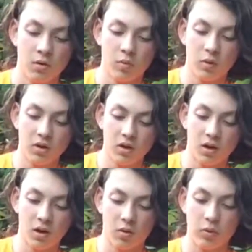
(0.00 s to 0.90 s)
When
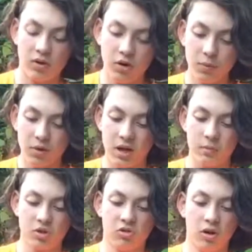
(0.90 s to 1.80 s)
we learn about
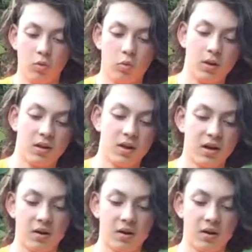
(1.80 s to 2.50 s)
chemistry, we are getting